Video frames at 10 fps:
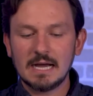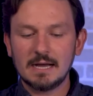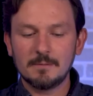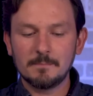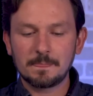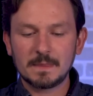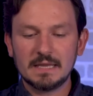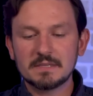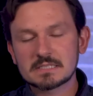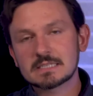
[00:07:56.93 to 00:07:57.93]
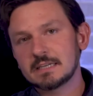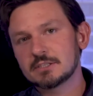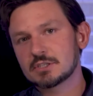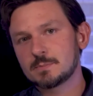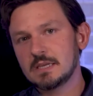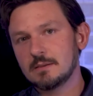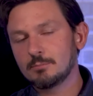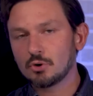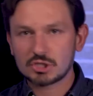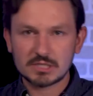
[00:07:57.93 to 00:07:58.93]
And this is kind of just being
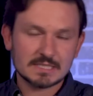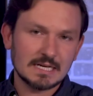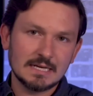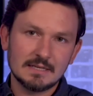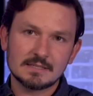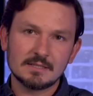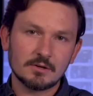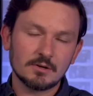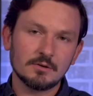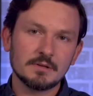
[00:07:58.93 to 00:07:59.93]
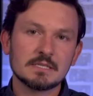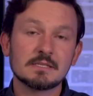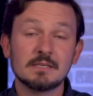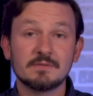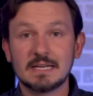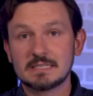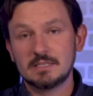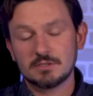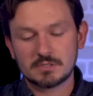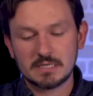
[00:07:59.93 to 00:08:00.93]
pushed aside as no, these
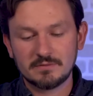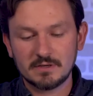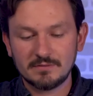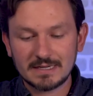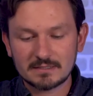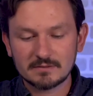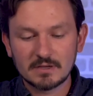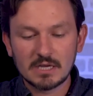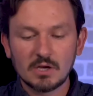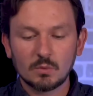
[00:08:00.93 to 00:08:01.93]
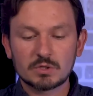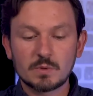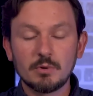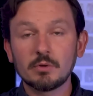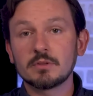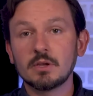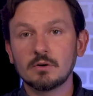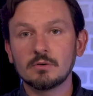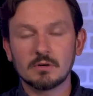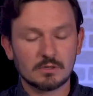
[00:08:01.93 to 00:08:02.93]
vaccines are safe and effective, which we both
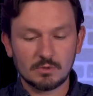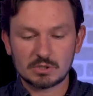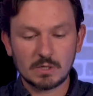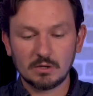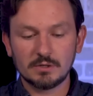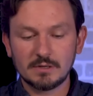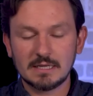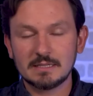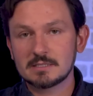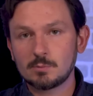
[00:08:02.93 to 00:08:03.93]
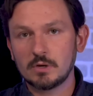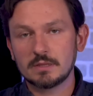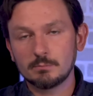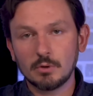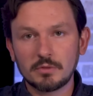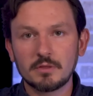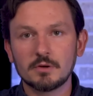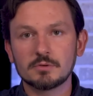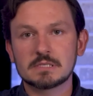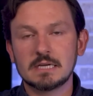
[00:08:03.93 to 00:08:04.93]
know, or which we all know at this point, both of
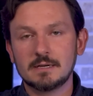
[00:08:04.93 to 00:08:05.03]
those